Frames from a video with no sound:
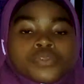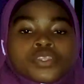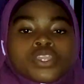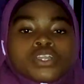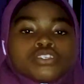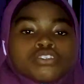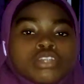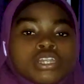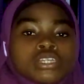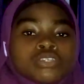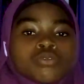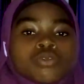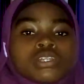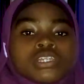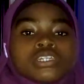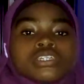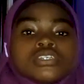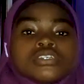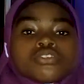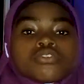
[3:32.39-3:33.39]
So let's quickly
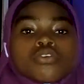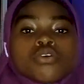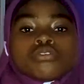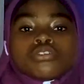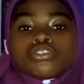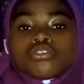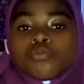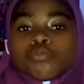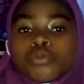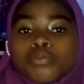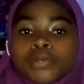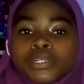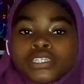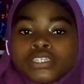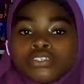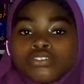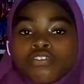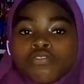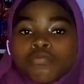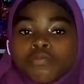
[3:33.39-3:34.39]
discuss some properties
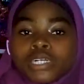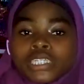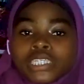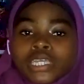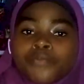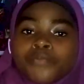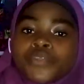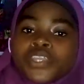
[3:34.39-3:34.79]
of matter.